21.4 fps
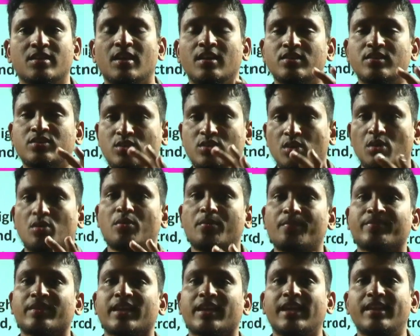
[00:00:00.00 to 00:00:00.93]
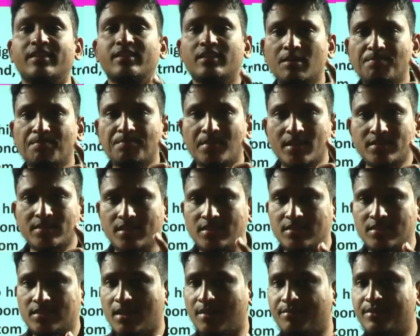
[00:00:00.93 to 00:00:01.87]
So in the
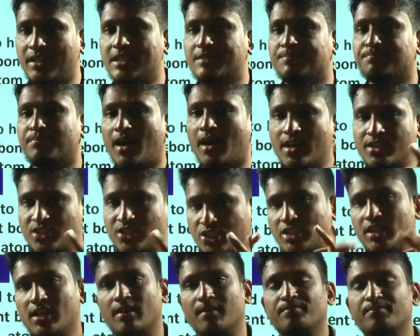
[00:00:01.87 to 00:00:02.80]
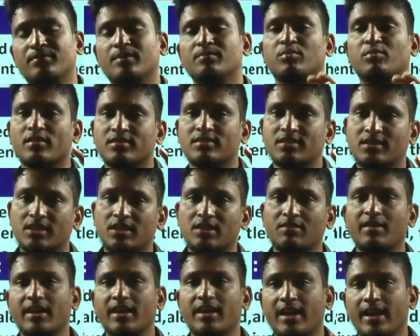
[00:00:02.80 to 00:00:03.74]
presence of these partial positive
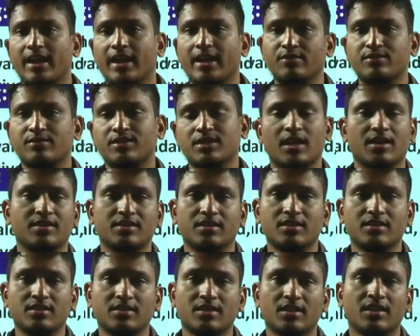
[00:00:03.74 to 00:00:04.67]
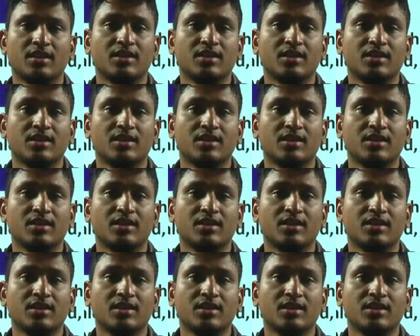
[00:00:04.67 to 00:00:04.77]
and negative charges,